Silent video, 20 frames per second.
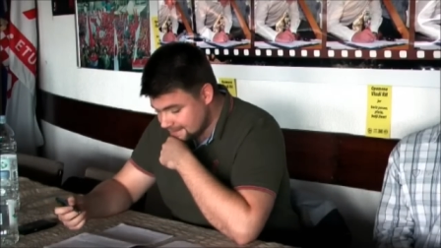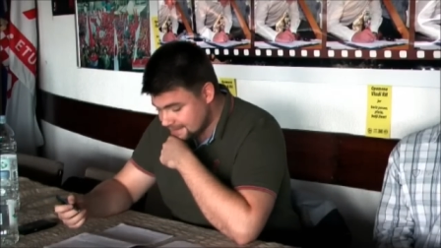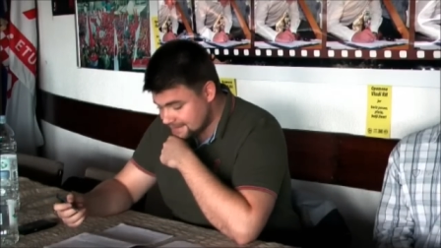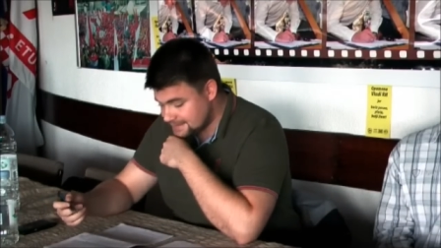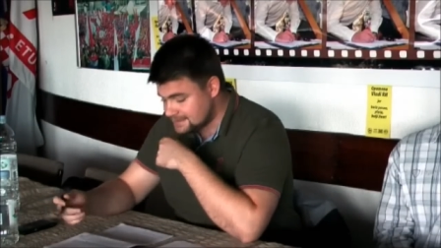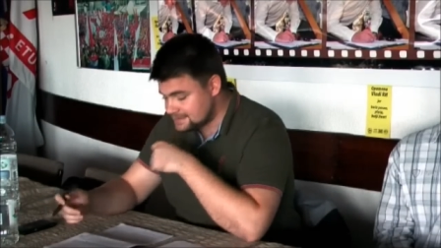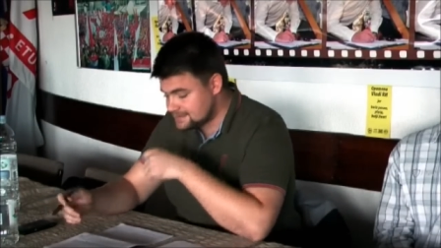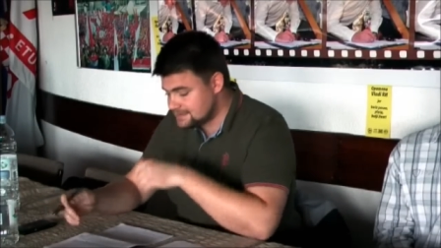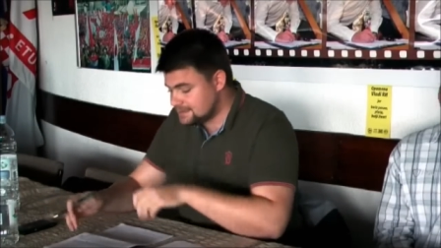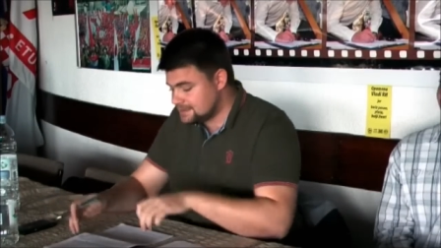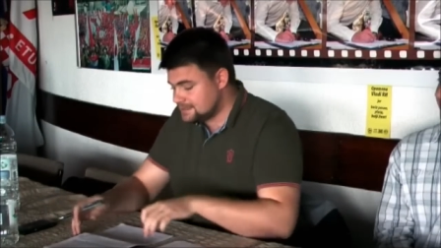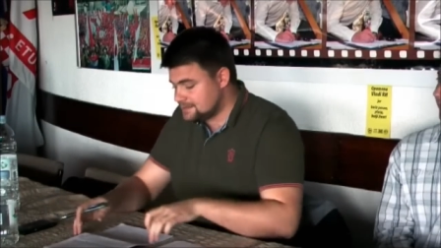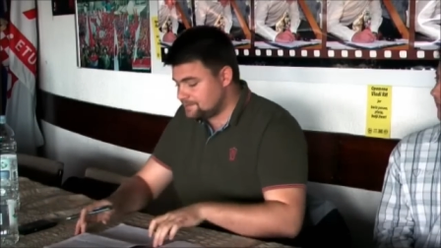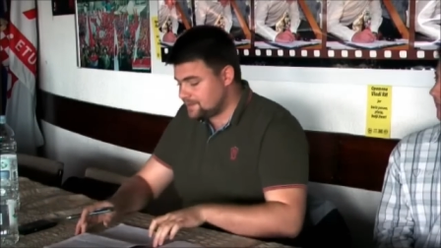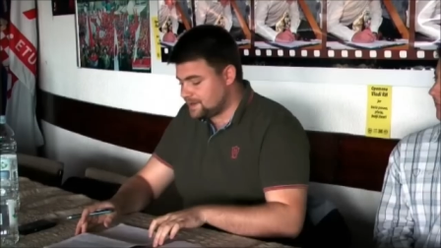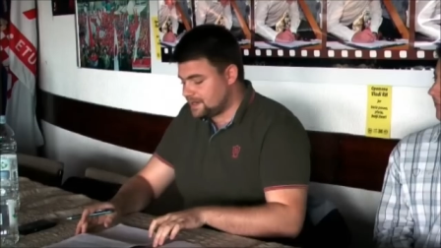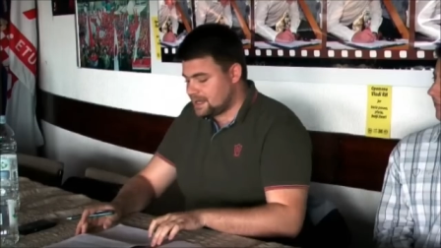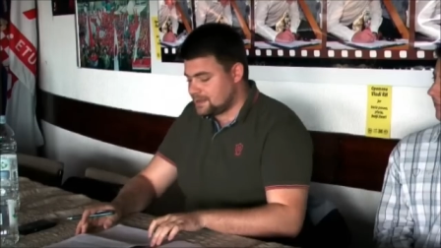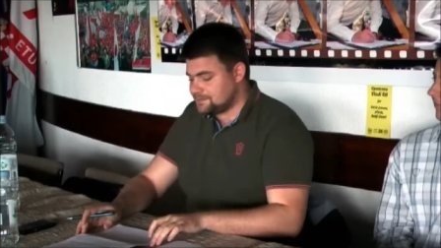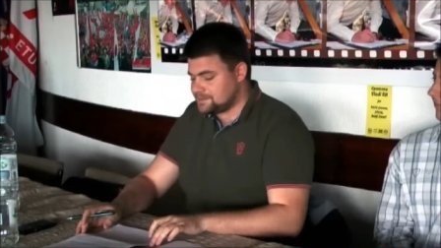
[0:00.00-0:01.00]
it is uh,
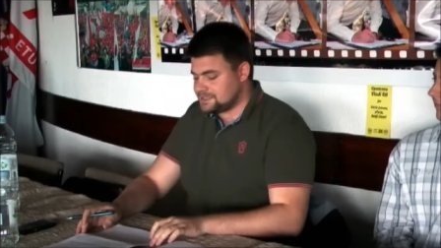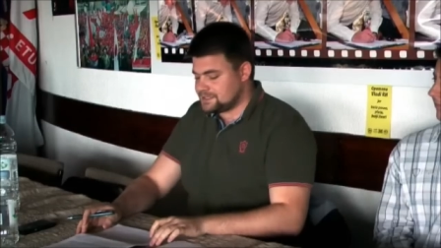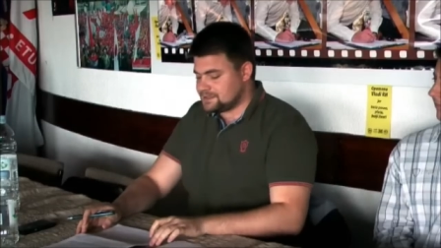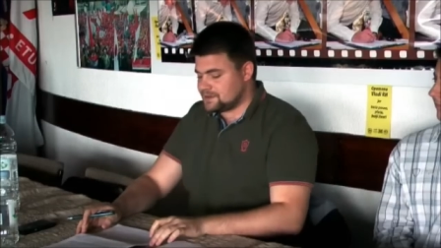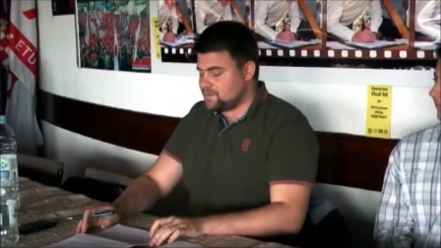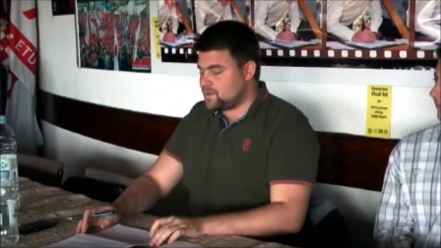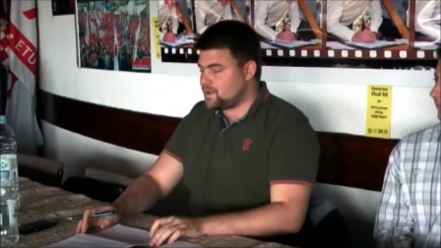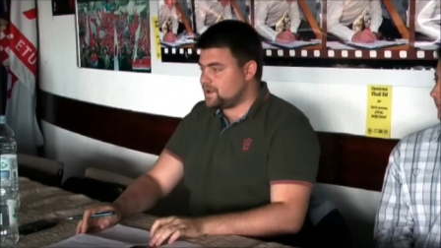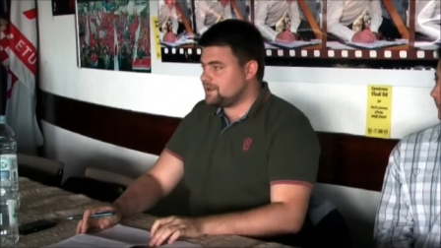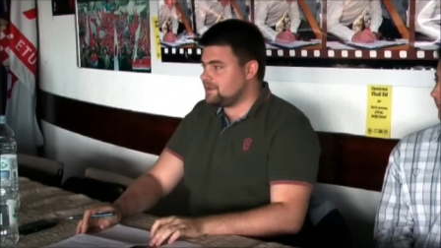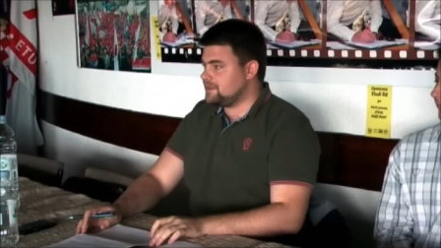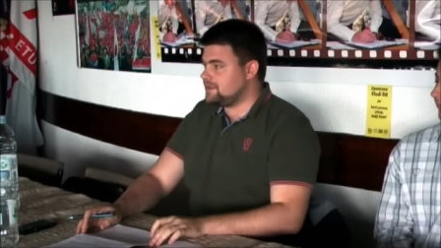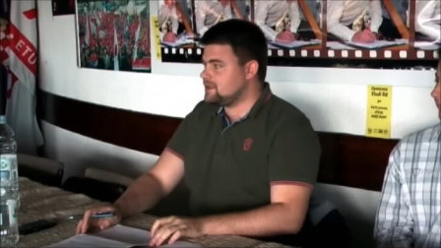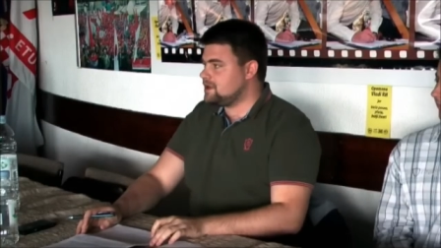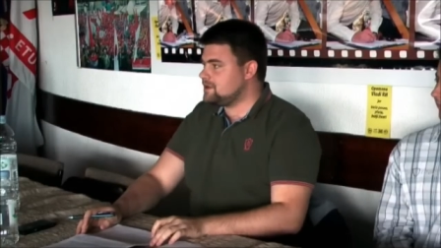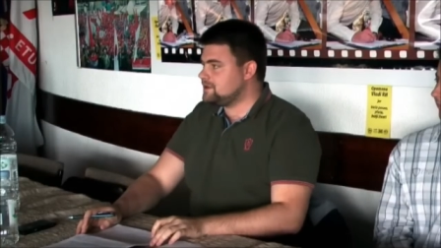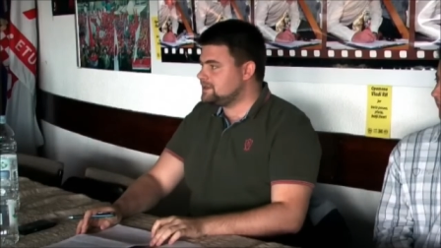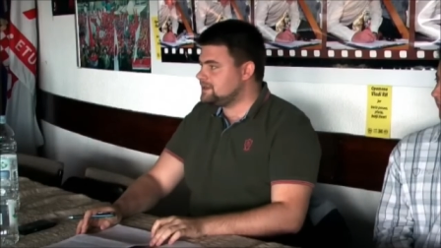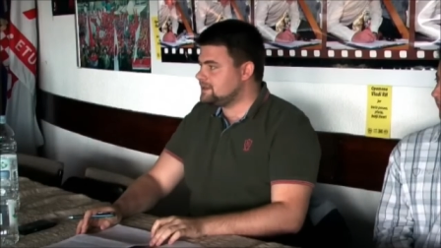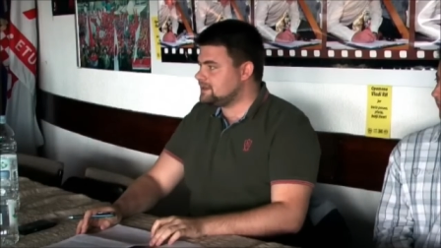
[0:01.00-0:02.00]
perhaps worth
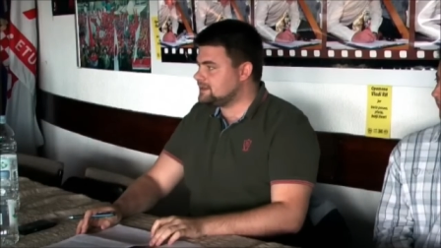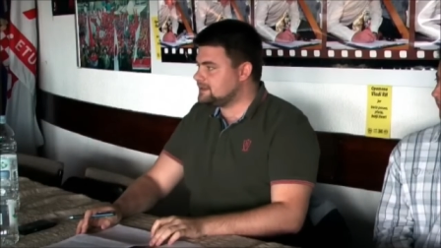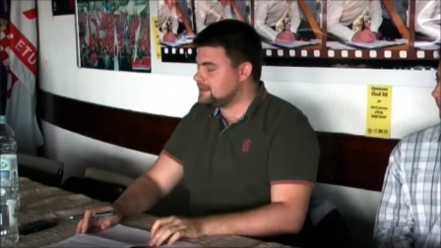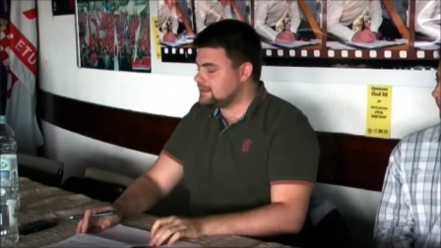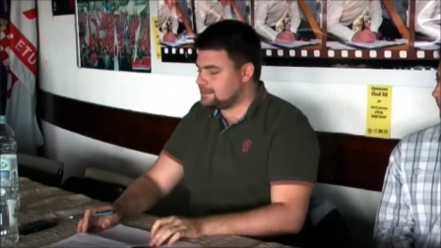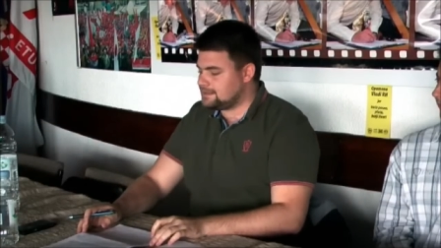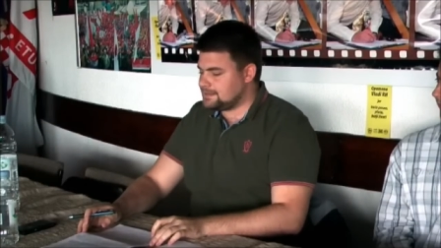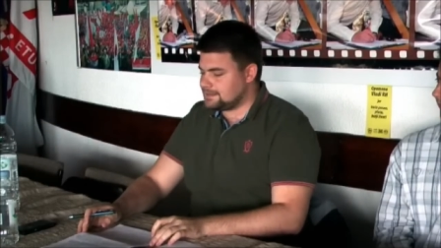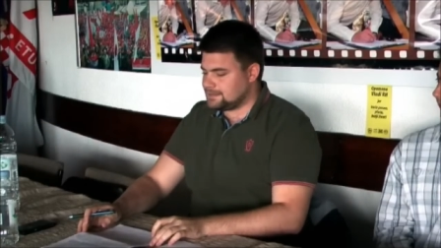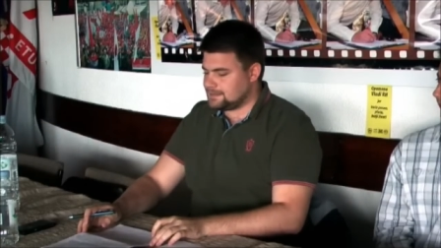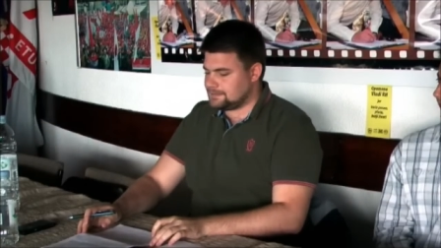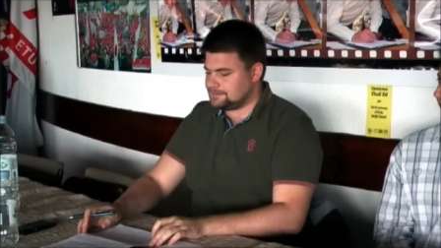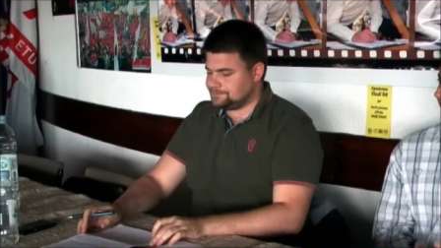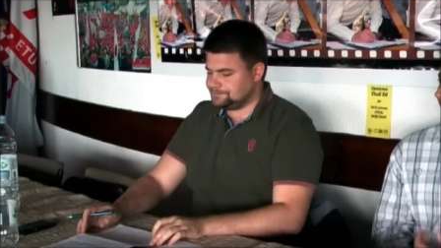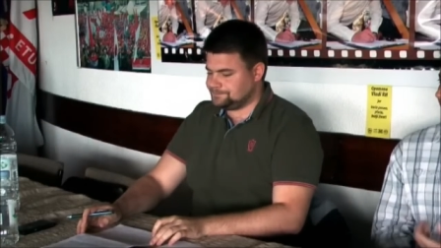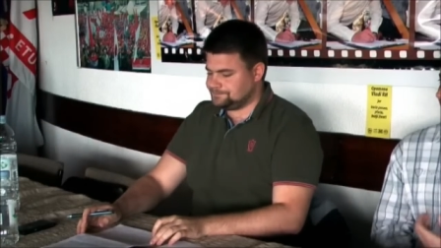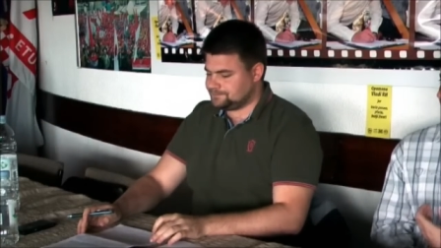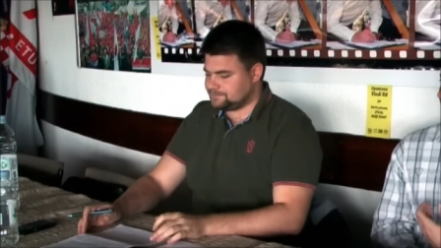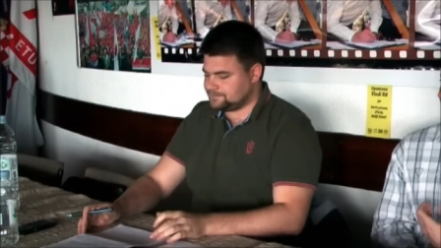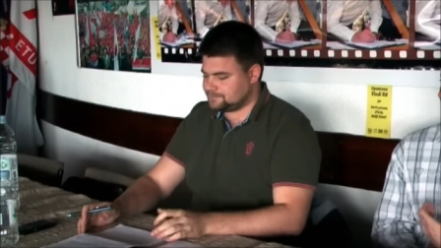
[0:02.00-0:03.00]
noting that, uh,
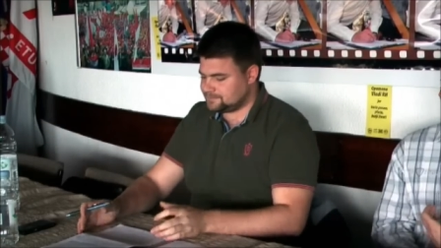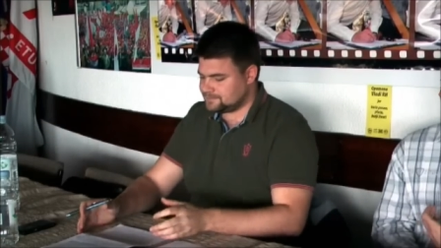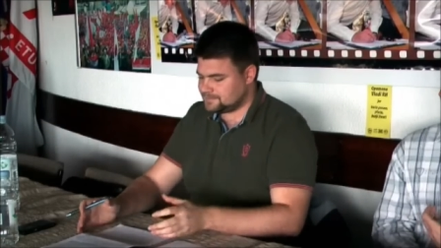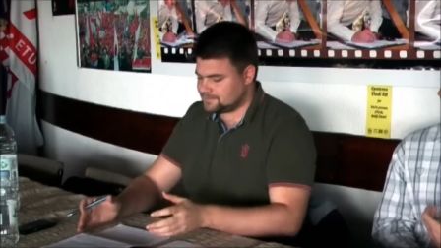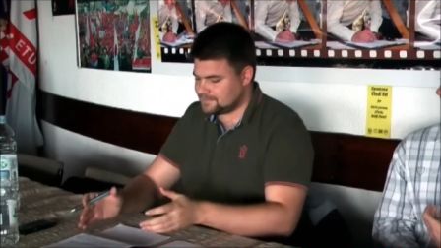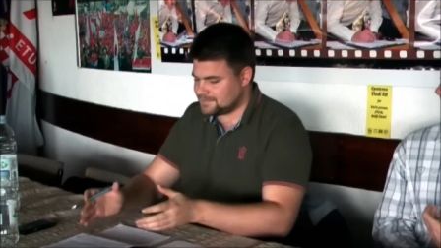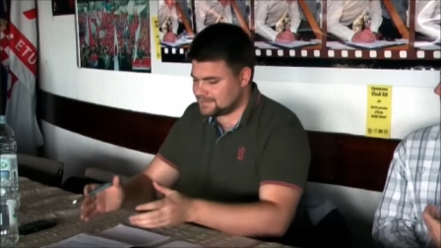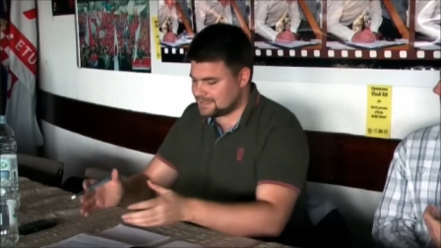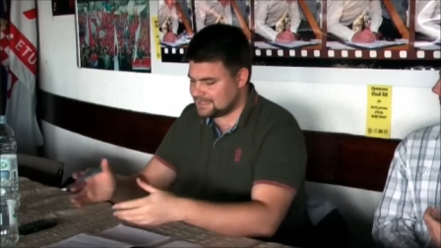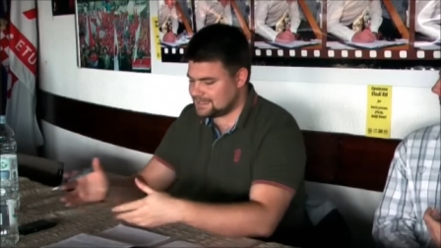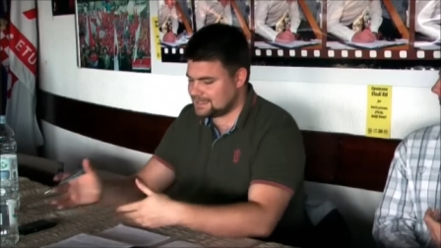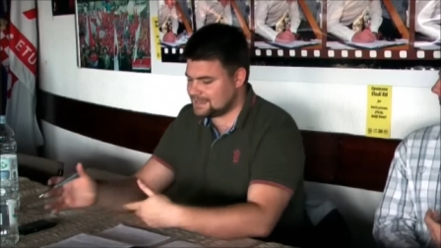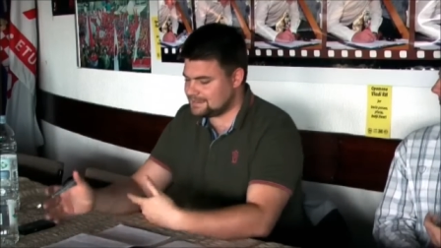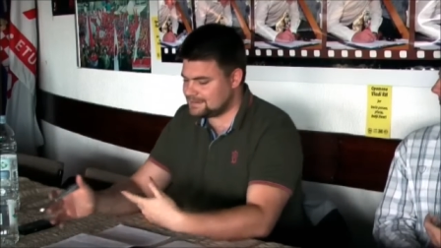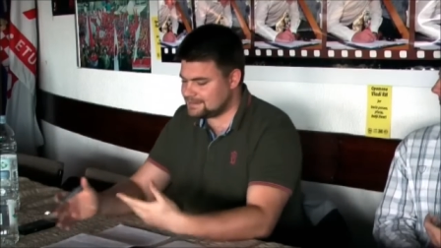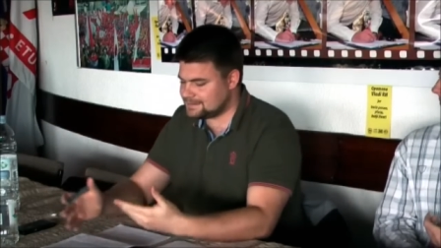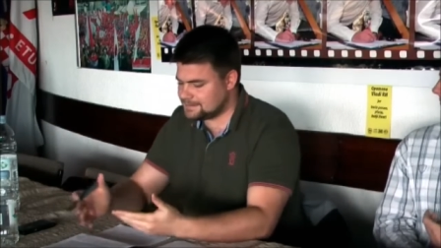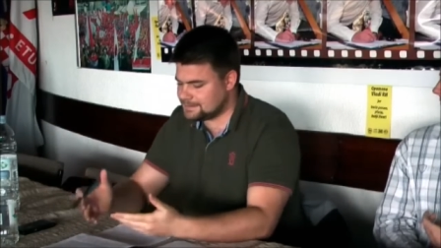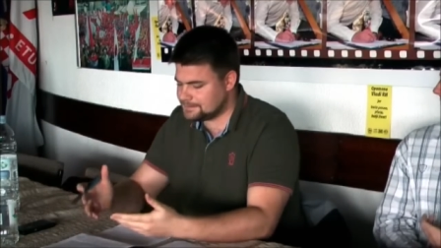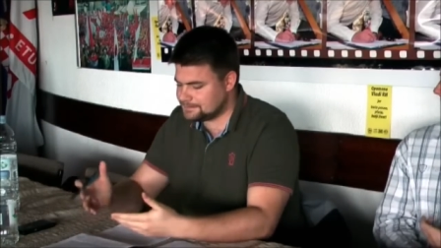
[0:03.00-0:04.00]
that
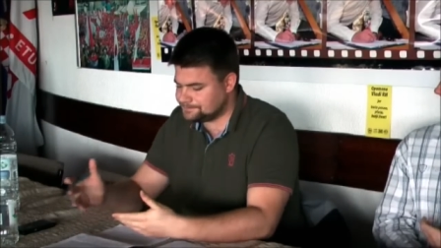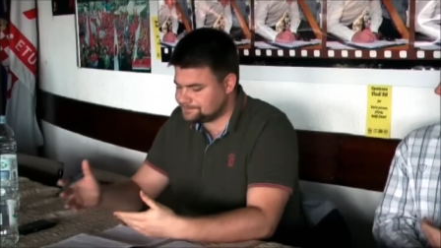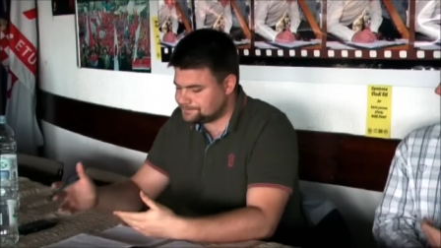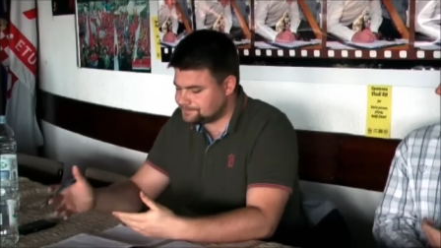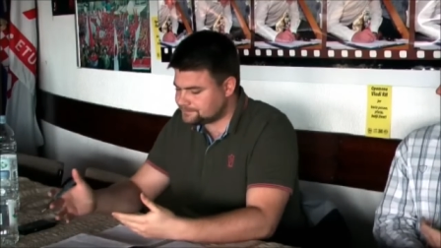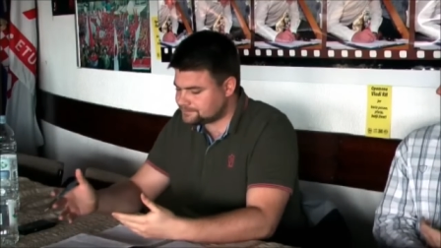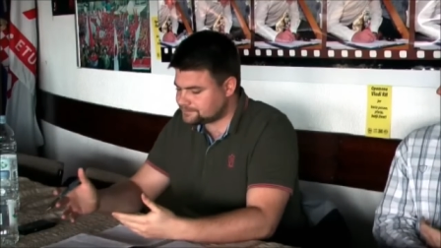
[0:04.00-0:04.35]
um,